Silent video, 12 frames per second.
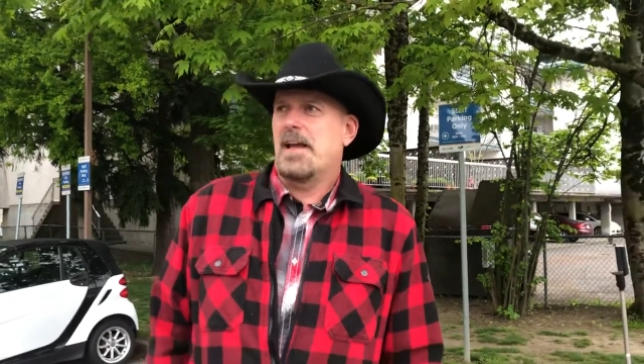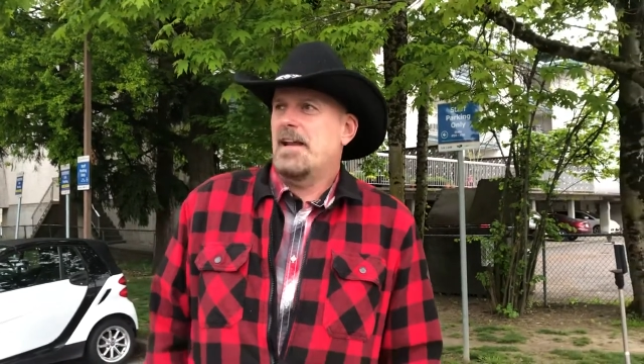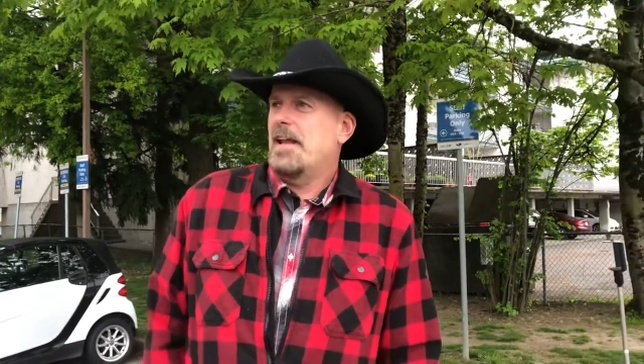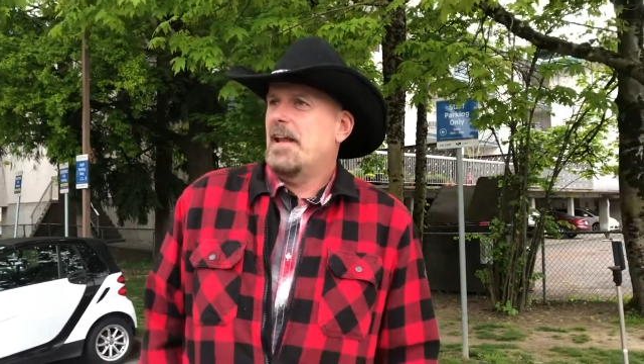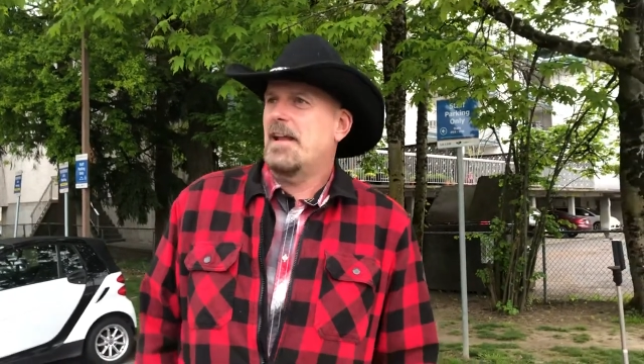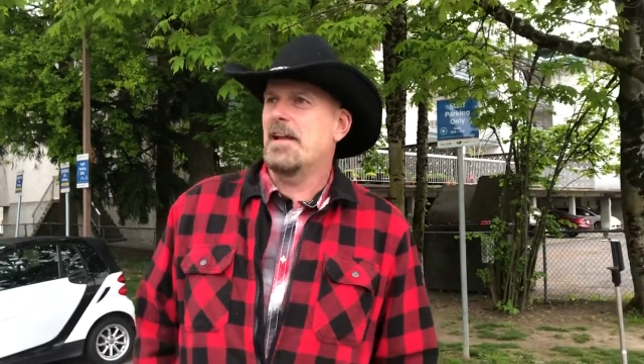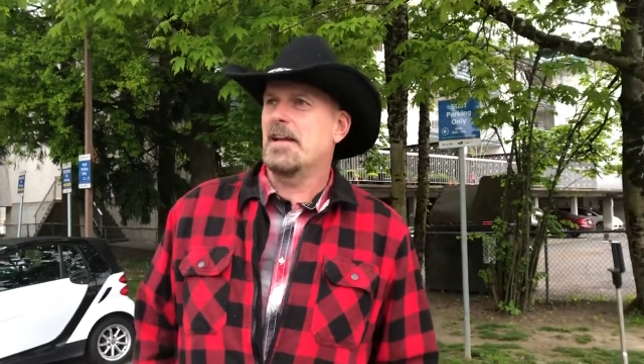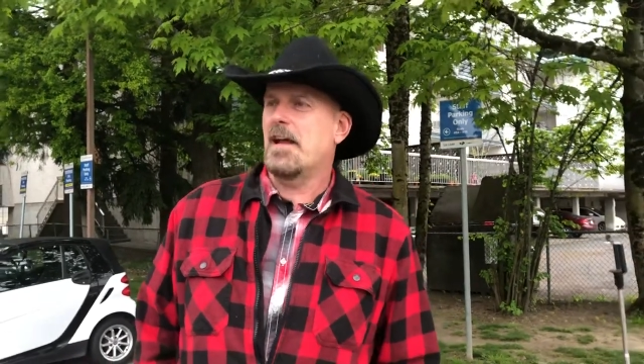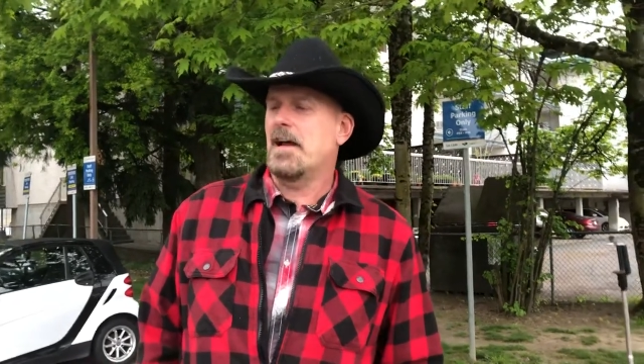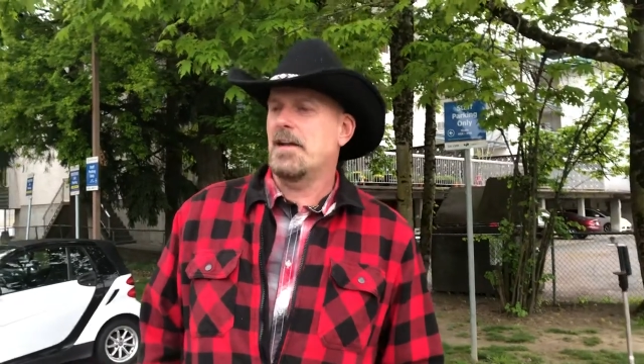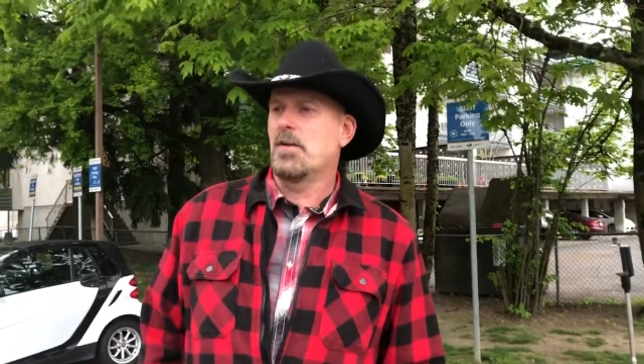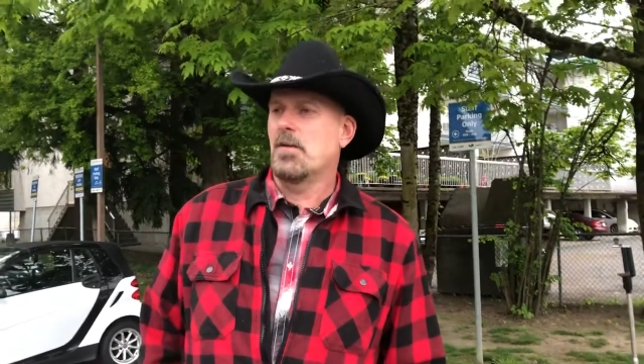and, and it,
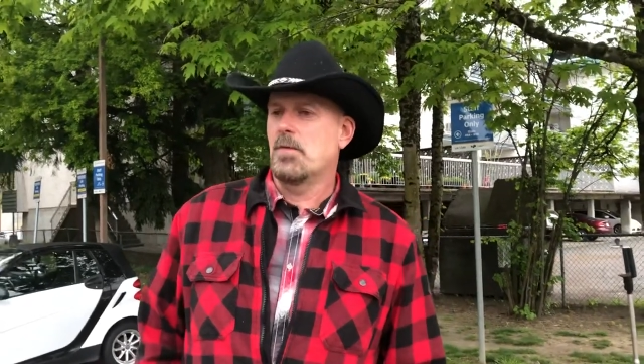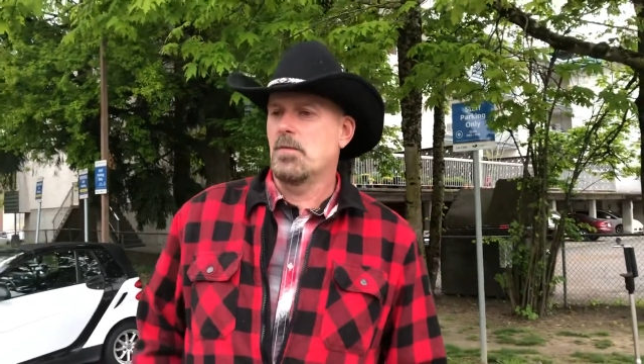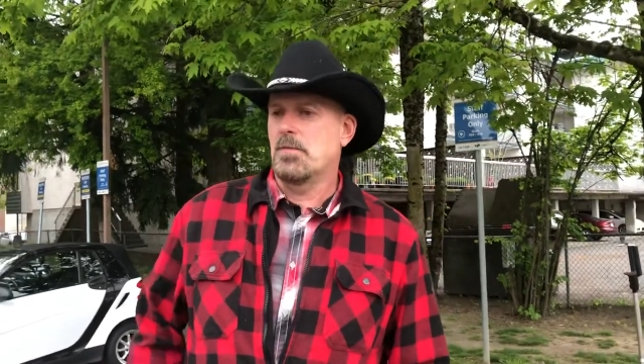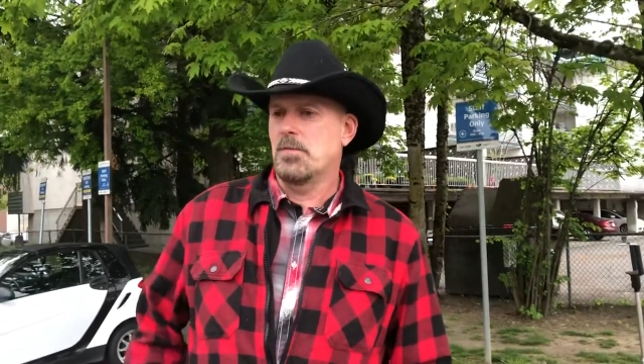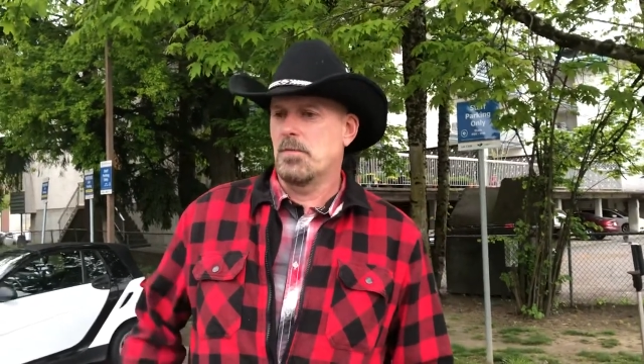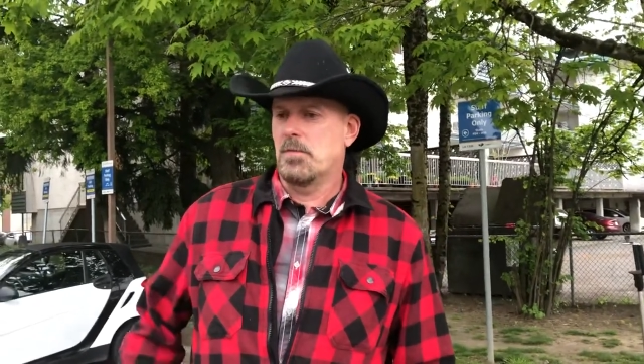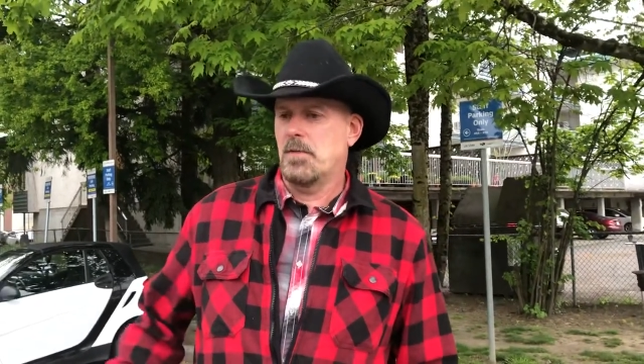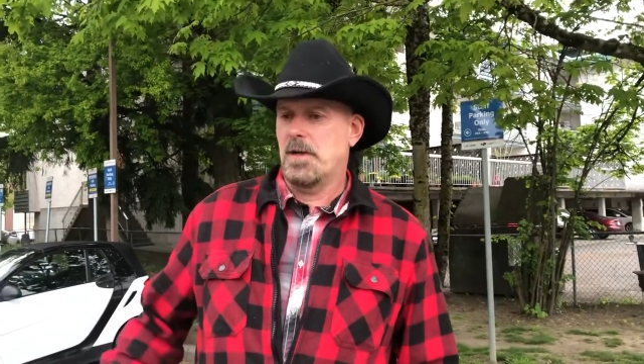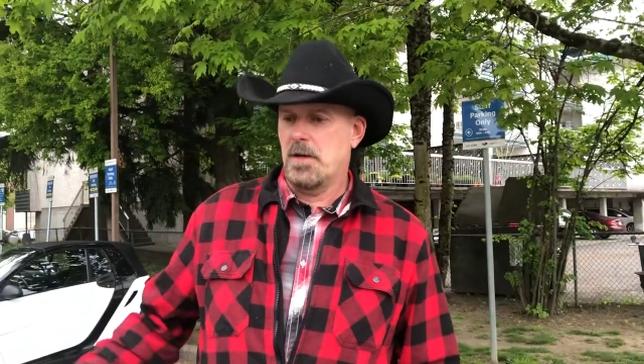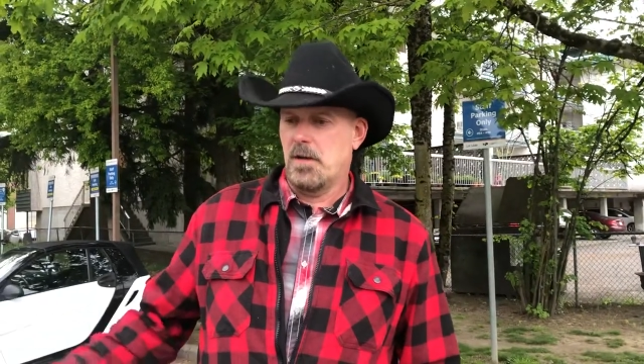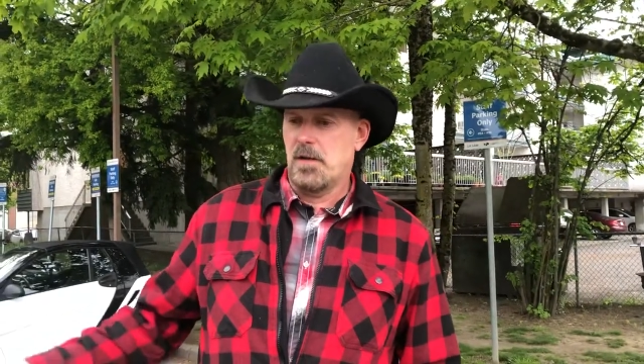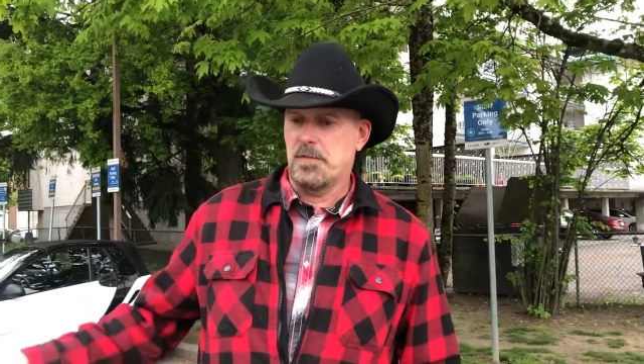I know when
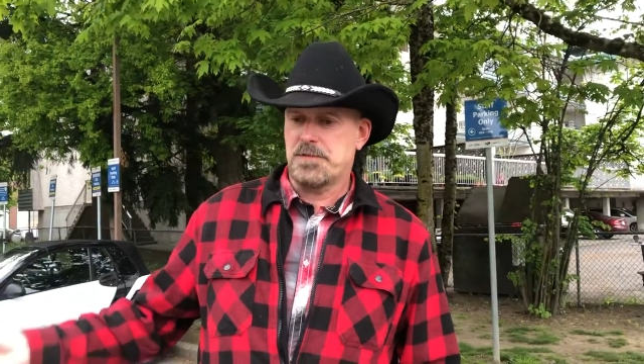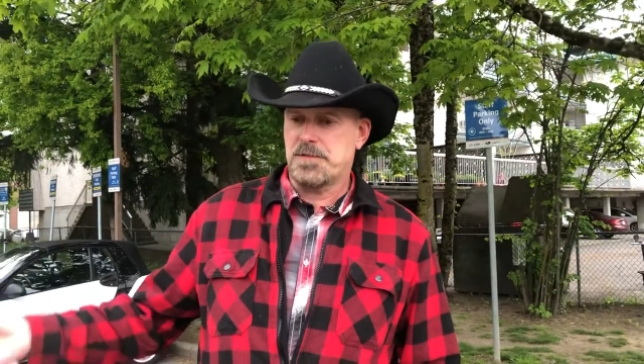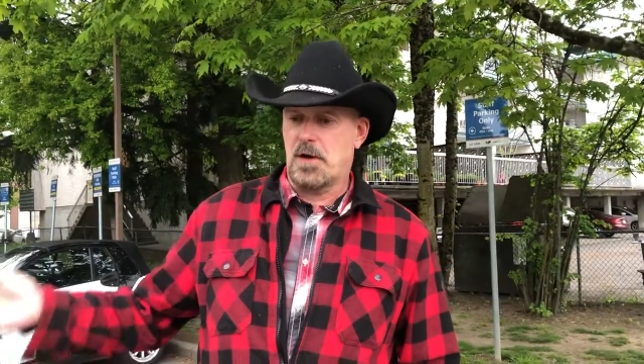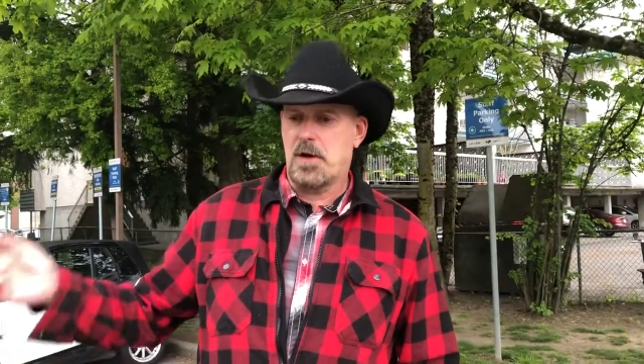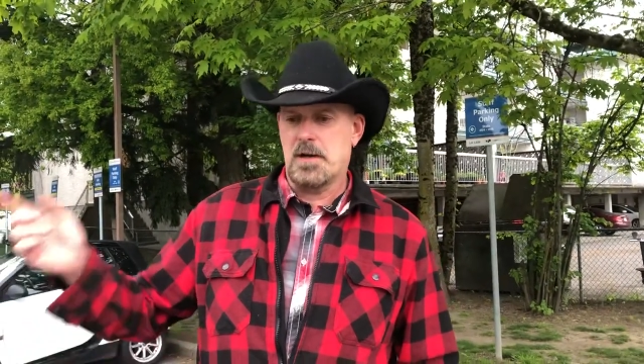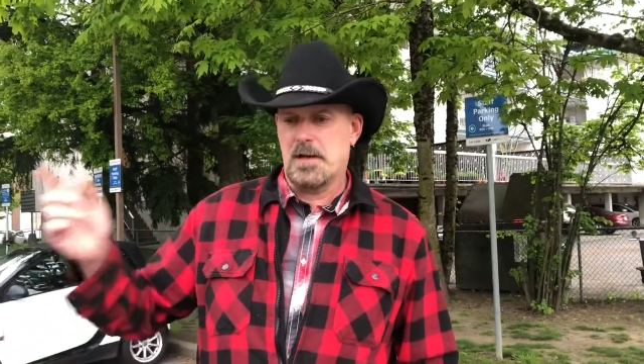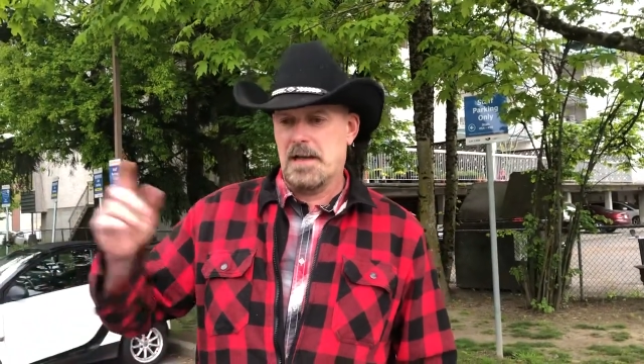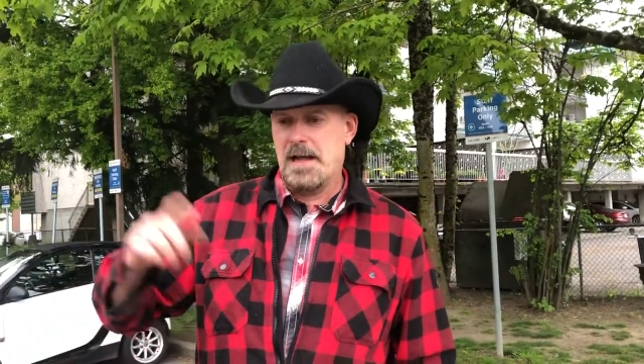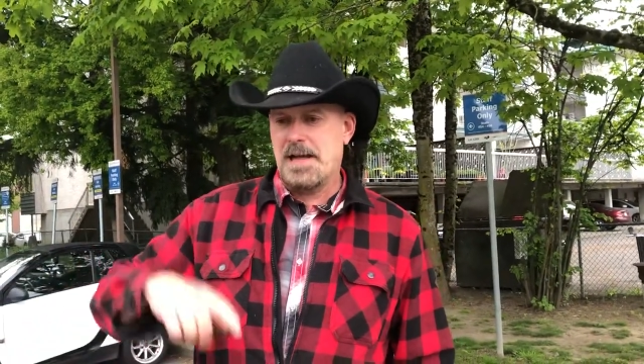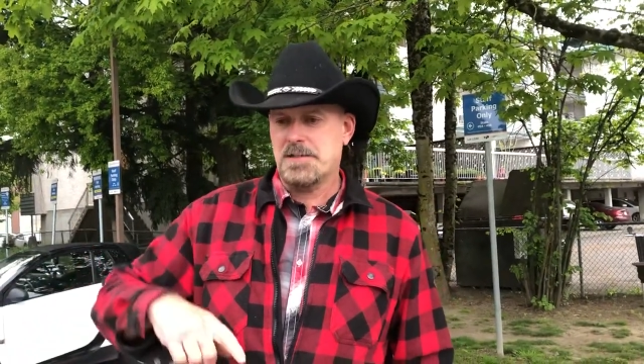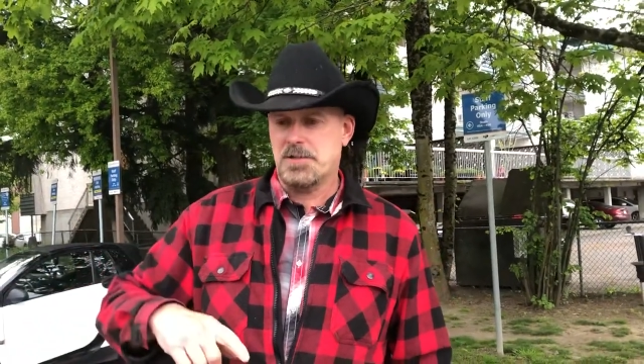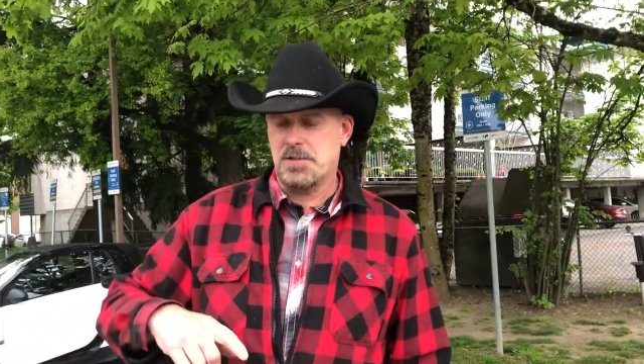it all started
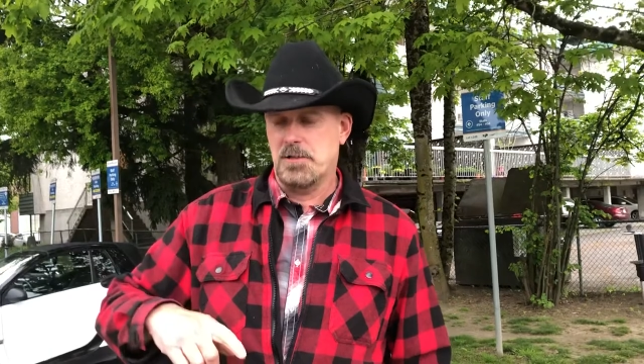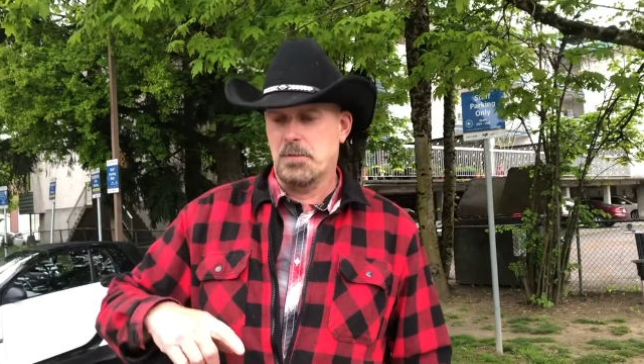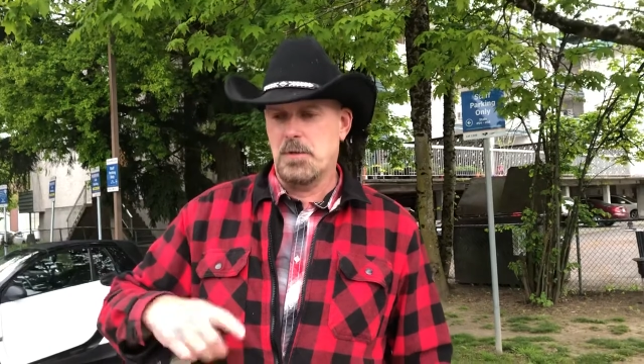last year,